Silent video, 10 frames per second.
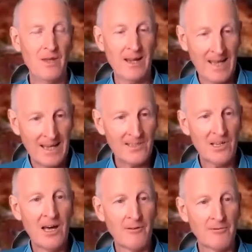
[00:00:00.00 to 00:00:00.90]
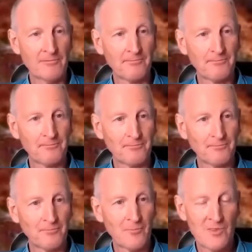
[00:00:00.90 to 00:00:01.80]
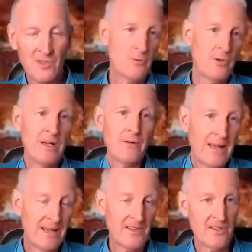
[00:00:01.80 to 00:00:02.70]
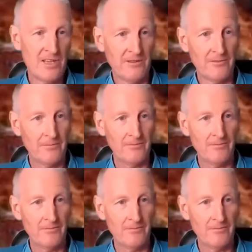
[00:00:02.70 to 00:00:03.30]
against love so we don't get deceived.